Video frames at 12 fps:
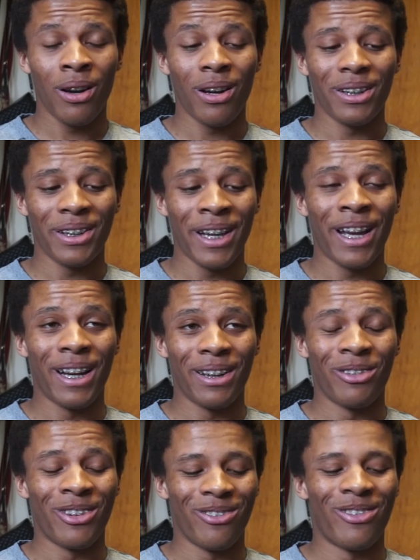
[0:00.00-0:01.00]
Oh, yeah,
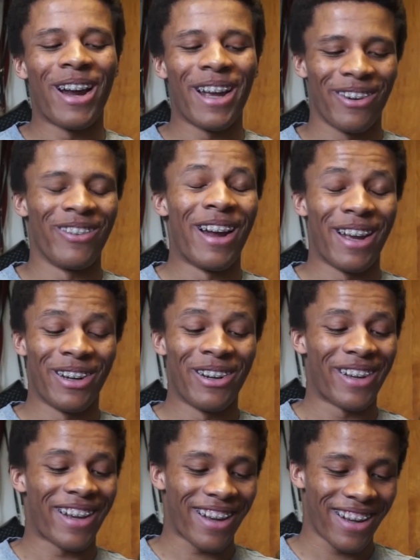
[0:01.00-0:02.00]
right,
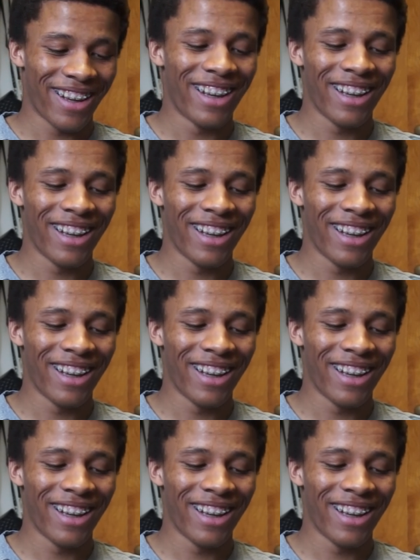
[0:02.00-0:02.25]
okay.